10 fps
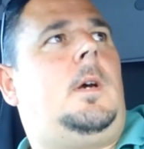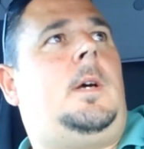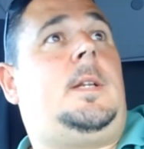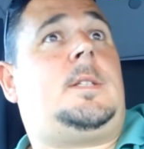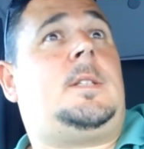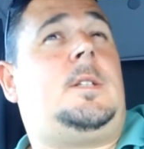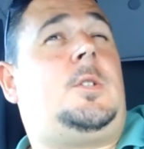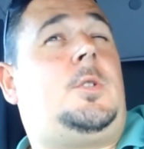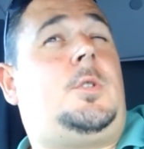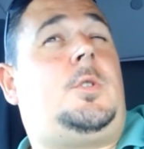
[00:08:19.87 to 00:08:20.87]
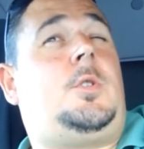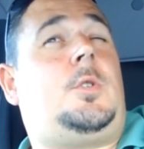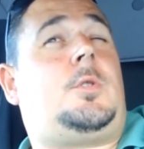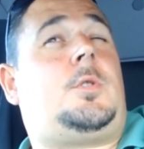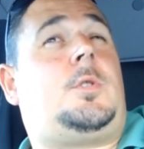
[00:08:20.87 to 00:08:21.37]
and it's
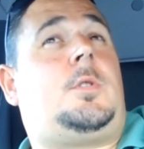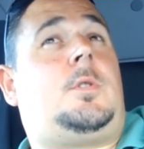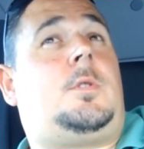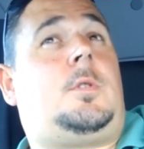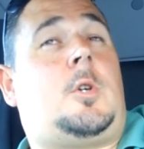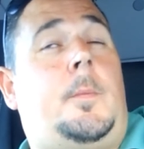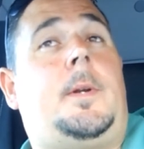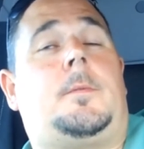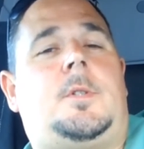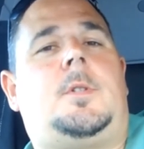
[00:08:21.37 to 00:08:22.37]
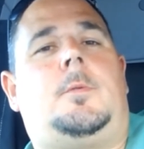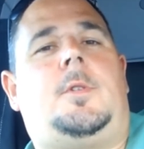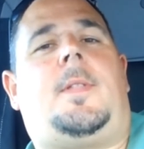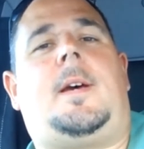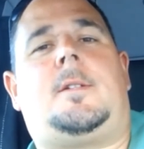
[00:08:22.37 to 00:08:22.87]
just coming up to
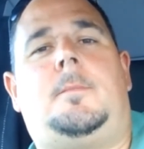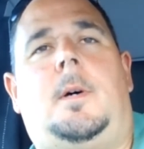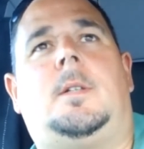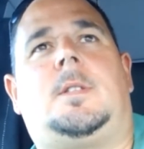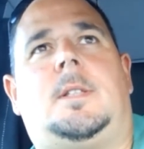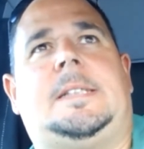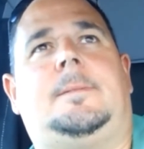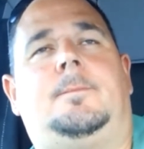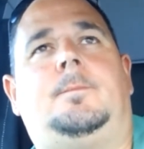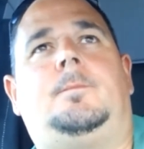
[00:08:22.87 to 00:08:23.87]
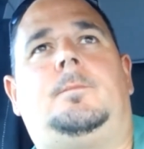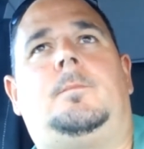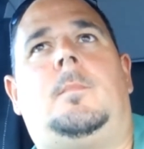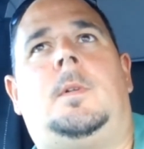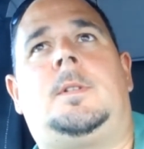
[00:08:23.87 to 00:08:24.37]
200,000 miles on it.
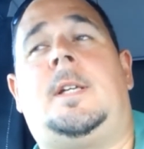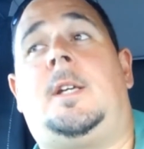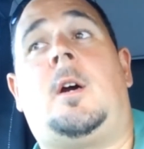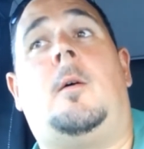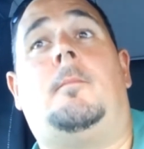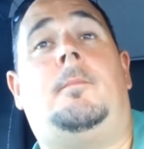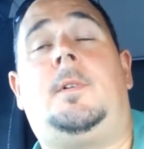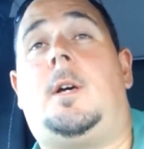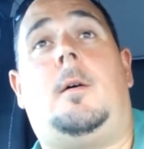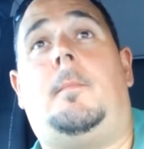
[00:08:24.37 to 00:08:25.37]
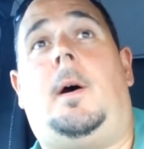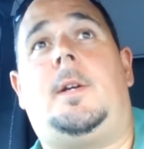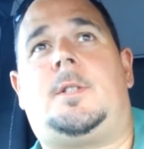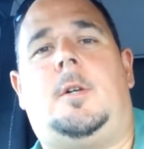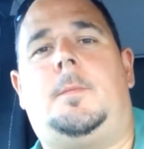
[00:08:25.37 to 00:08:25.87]
So you can't buy
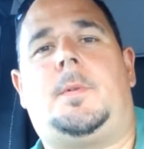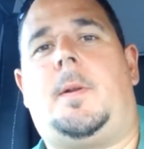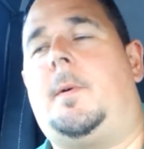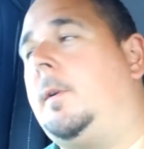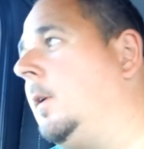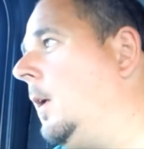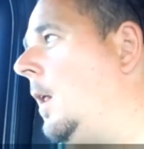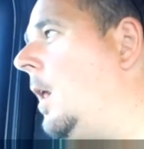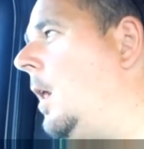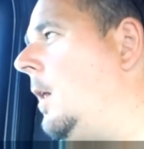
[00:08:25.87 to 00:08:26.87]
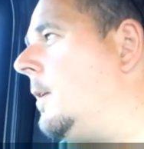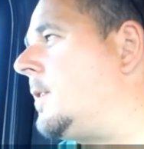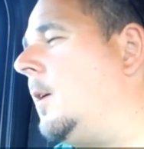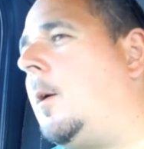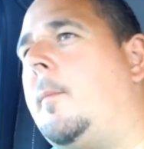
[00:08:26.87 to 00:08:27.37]
Saabs anymore.
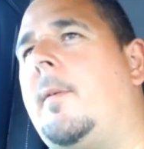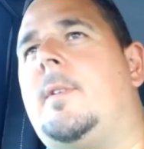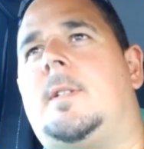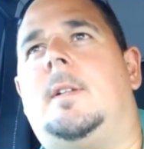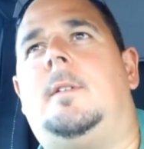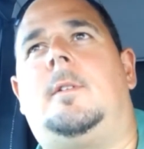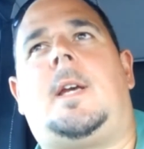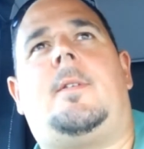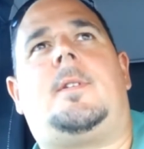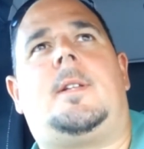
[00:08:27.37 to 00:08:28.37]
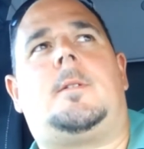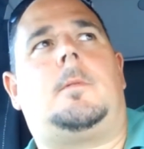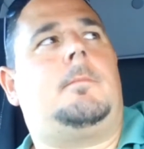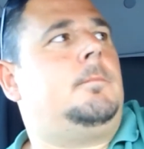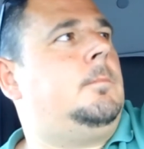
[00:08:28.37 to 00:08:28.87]
So I'm having to look after this one.